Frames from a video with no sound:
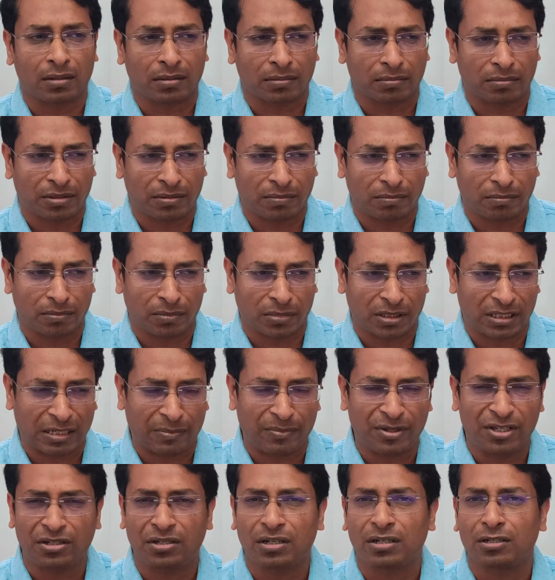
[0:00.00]

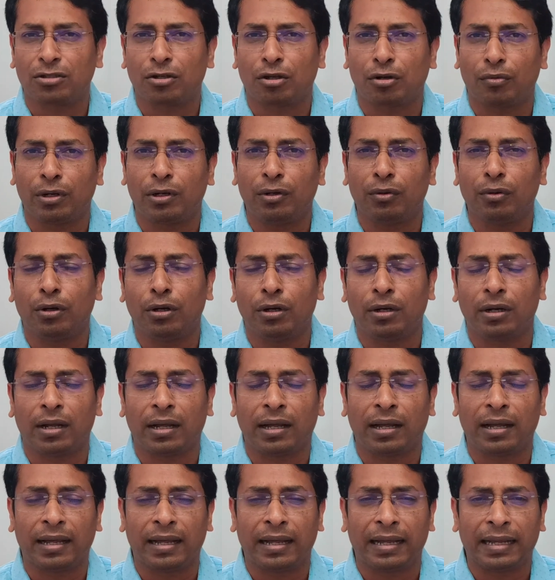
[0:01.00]
semesters or when you will
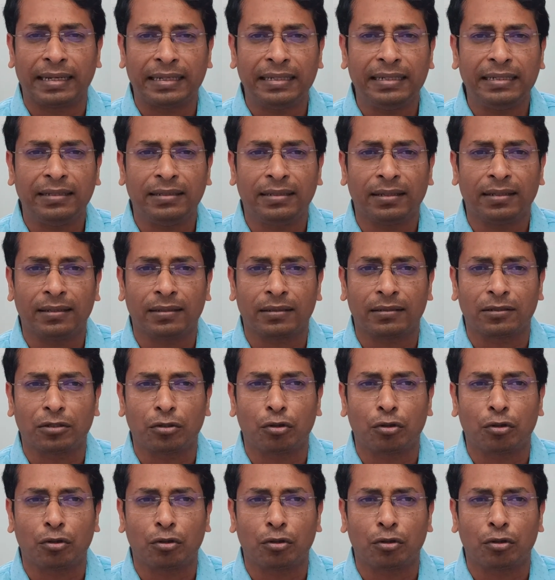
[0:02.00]
read the